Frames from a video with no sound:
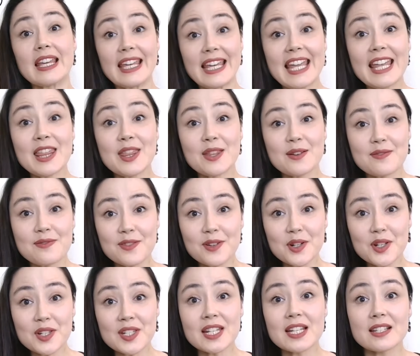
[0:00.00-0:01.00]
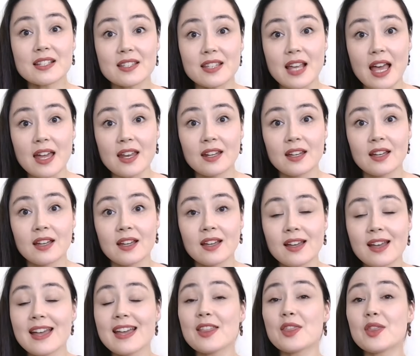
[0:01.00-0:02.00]
In the first set,
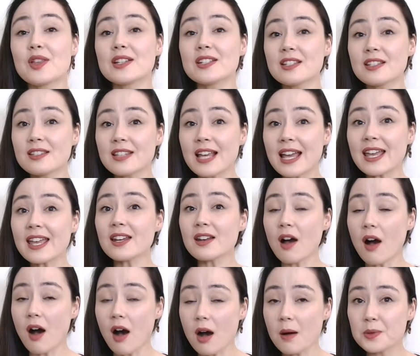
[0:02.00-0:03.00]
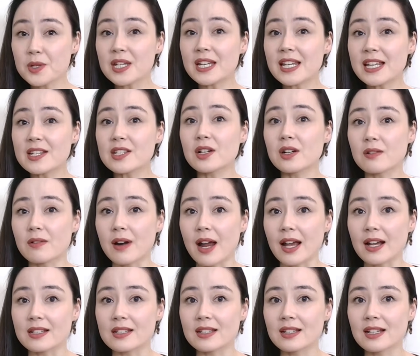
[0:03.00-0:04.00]
the second option is
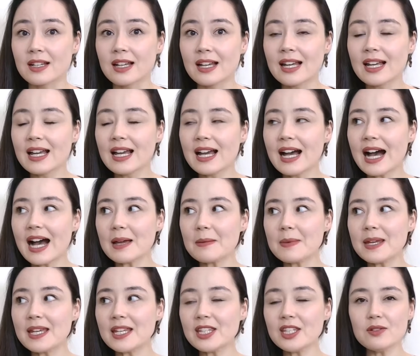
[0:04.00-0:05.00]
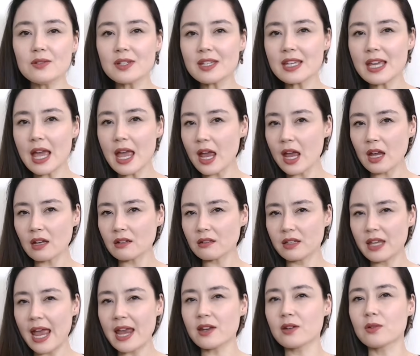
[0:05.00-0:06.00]
correct. I mean, you can't
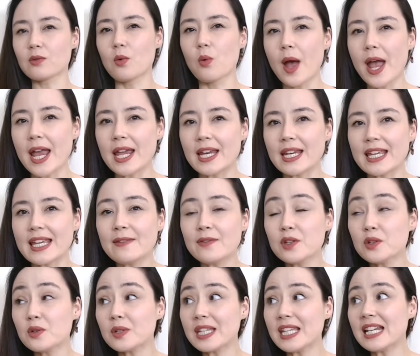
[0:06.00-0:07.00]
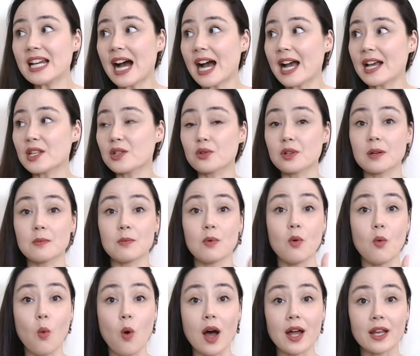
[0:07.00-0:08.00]
gain weight if you eat ice cream
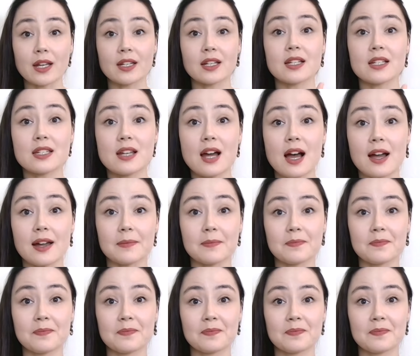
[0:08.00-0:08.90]
one time.